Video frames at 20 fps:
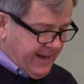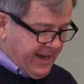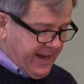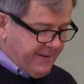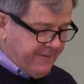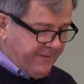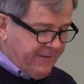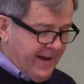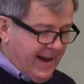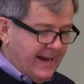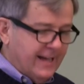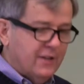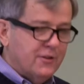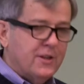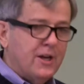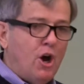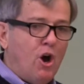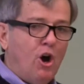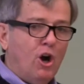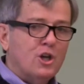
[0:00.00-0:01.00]
In fact,
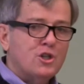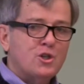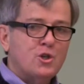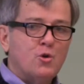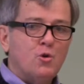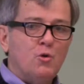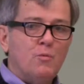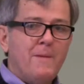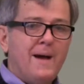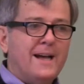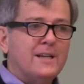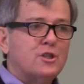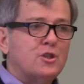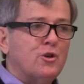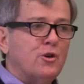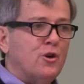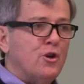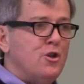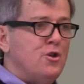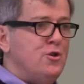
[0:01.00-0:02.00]
the harsh
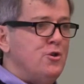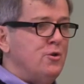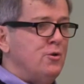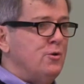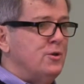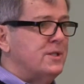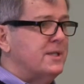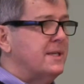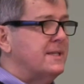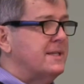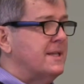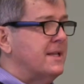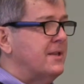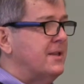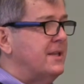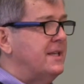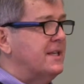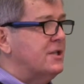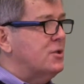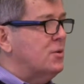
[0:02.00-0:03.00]
schoolmaster uses
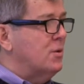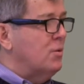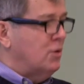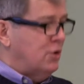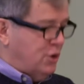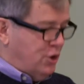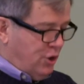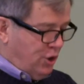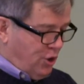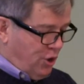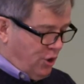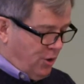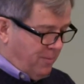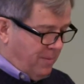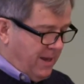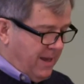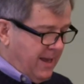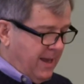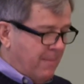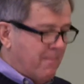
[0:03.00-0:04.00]
this
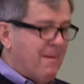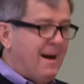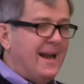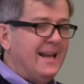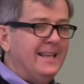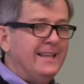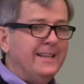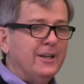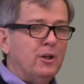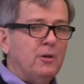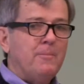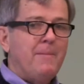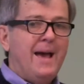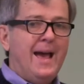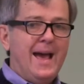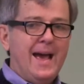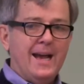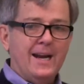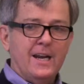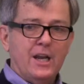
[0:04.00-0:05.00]
term, my little
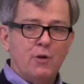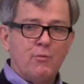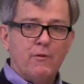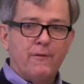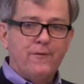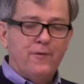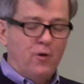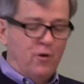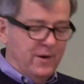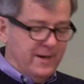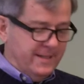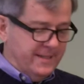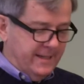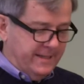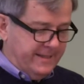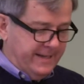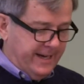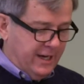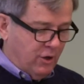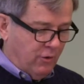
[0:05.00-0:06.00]
man, in referring to
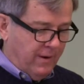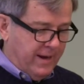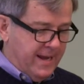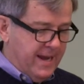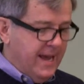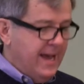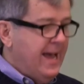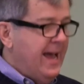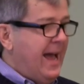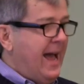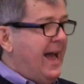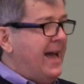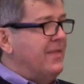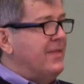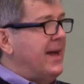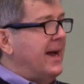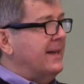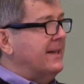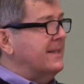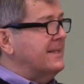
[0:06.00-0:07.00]
Diggory, and
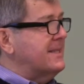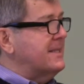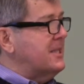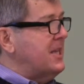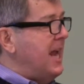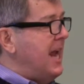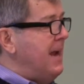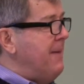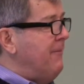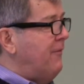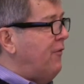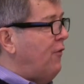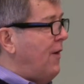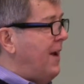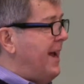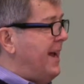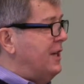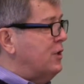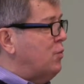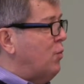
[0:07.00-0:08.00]
that same
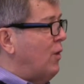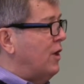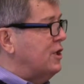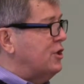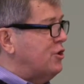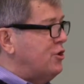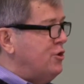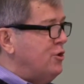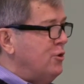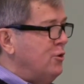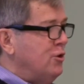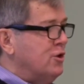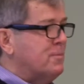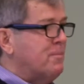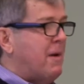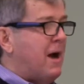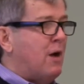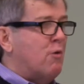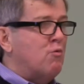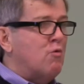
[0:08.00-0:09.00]
phrase was used
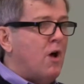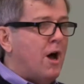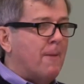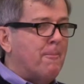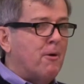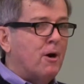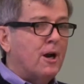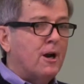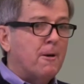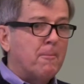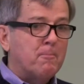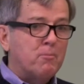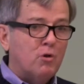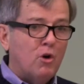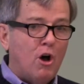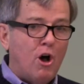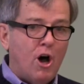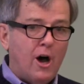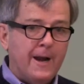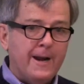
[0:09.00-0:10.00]
by Robert
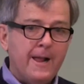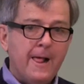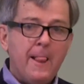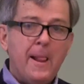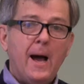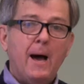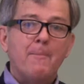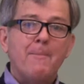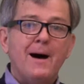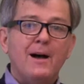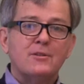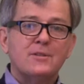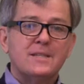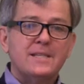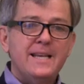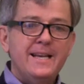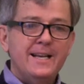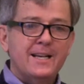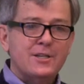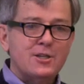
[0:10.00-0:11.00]
Capron about
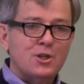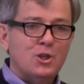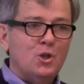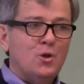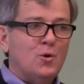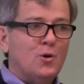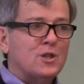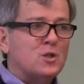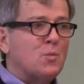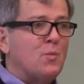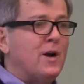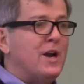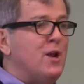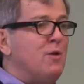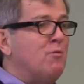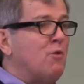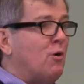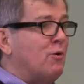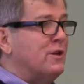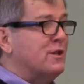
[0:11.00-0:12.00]
C.S. Lewis when
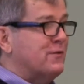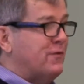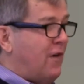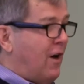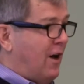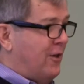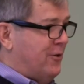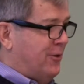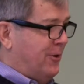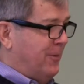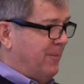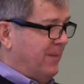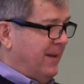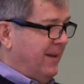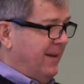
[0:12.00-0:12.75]
he wrote his father.